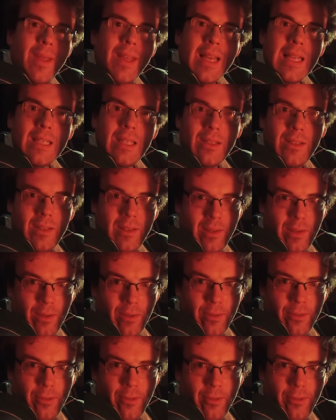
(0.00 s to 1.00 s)
get to the
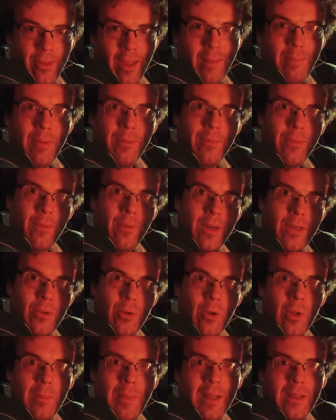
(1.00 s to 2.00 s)
losers, and before I
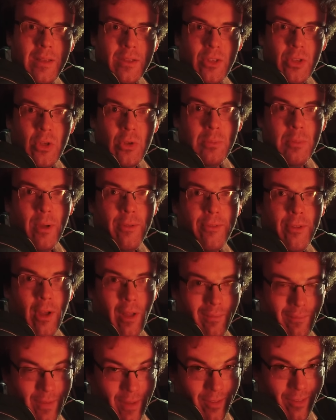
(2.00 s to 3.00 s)
talk about the two most
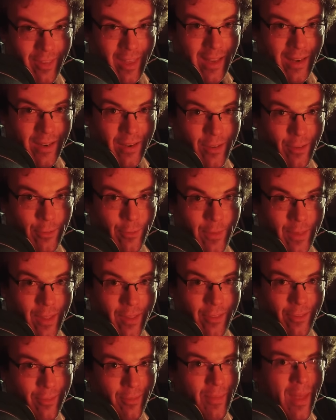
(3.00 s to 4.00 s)
obvious candidates for
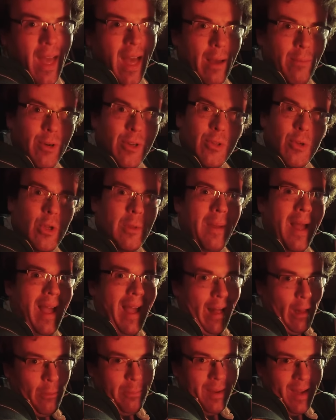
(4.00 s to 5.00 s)
this, I want to talk about
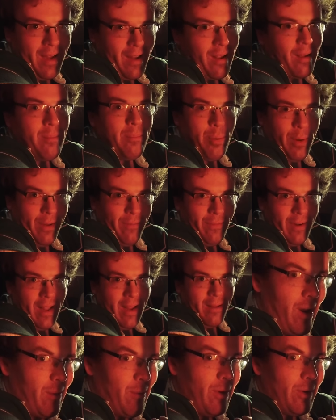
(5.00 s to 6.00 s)
Alpine,
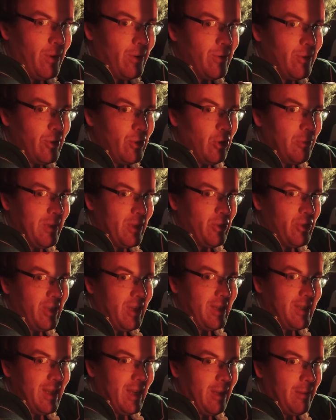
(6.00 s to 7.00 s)
briefly. I won't go into too much
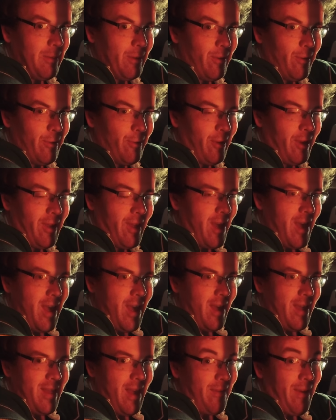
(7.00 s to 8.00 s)
detail because
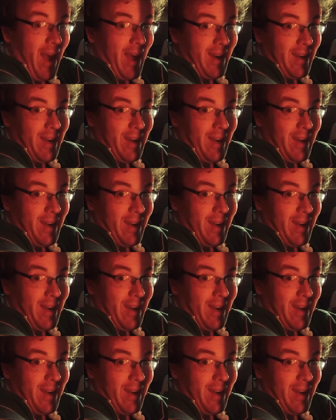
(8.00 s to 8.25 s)
they've had